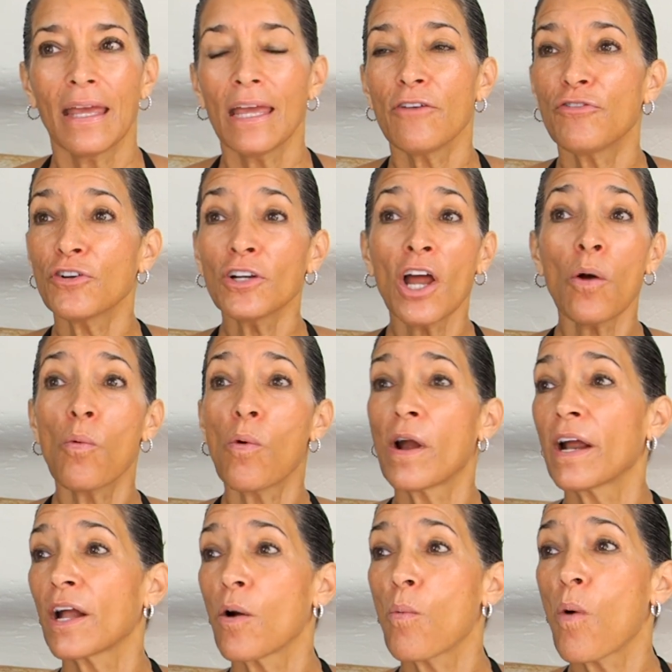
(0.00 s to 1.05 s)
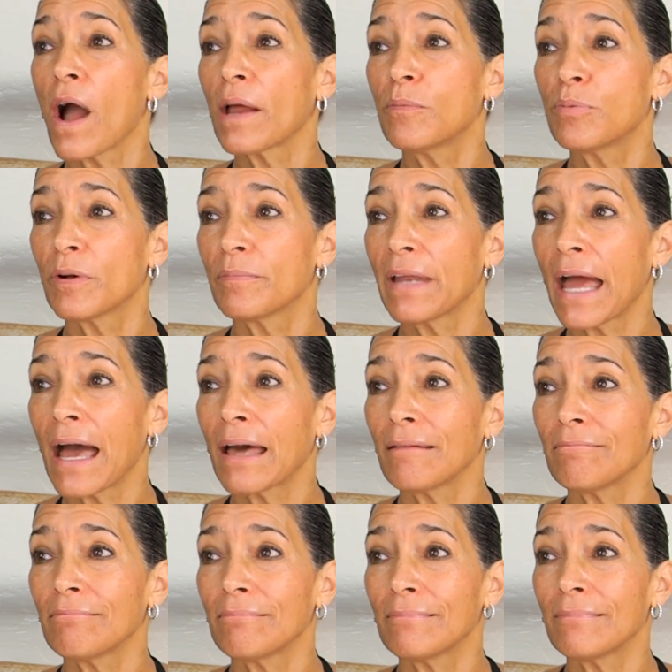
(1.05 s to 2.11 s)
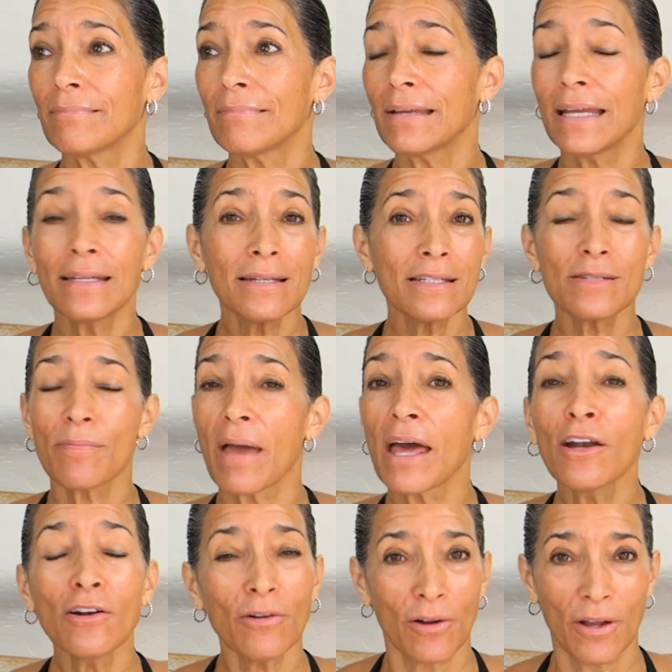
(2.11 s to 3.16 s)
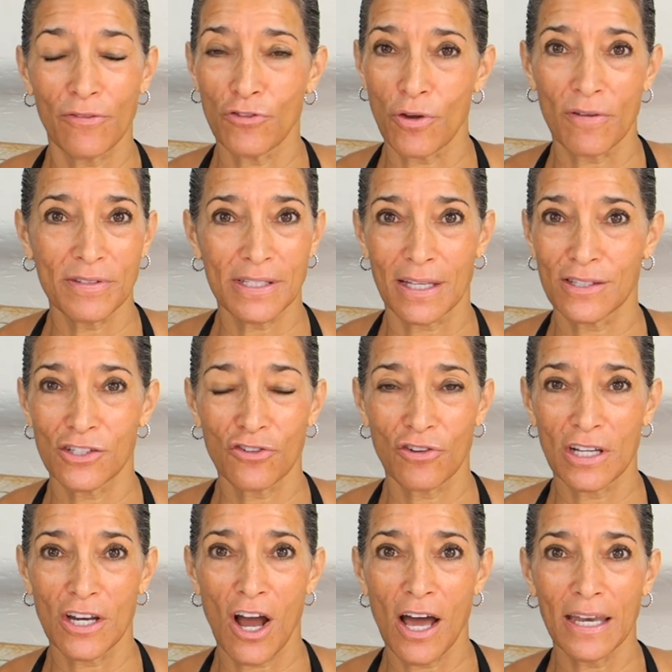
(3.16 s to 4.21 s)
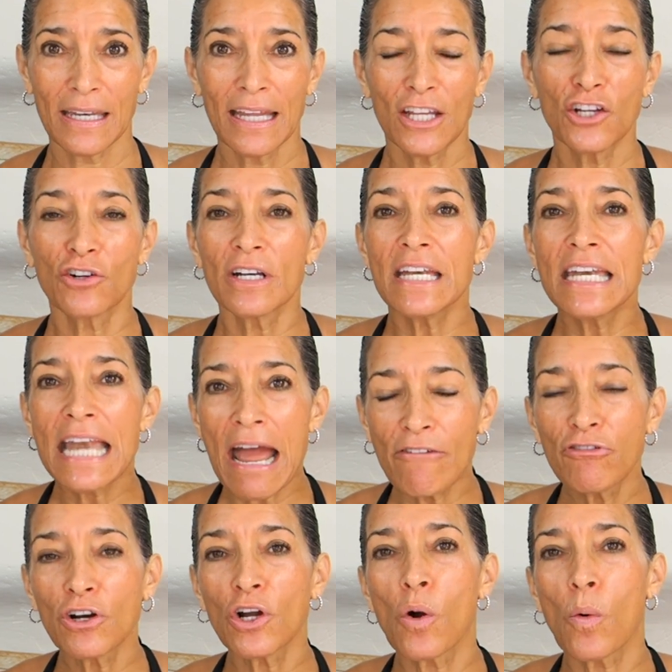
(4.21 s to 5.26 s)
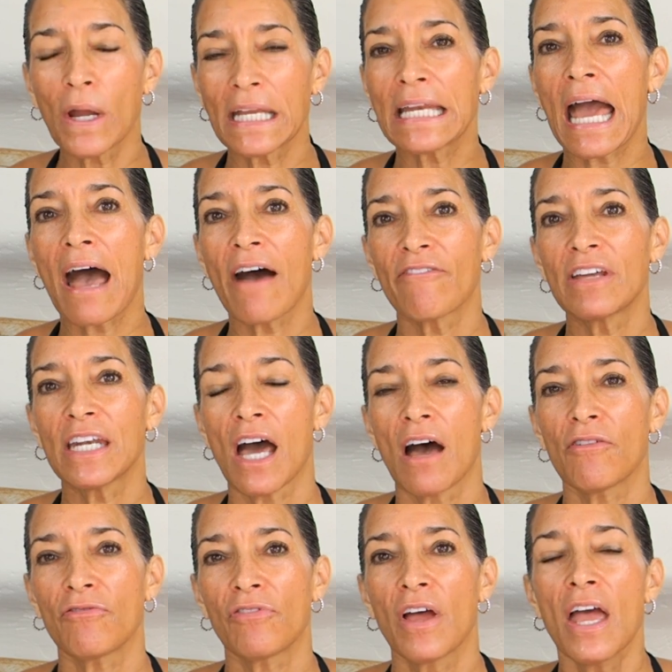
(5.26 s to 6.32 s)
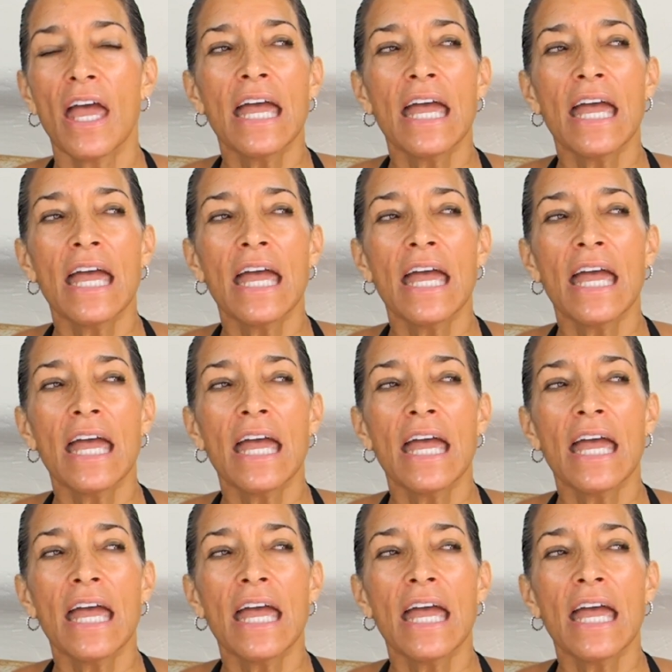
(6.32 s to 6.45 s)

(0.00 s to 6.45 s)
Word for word: If you're not wearing a wide-brimmed hat, it doesn't matter if you have sunscreen on. You're never going to have enough.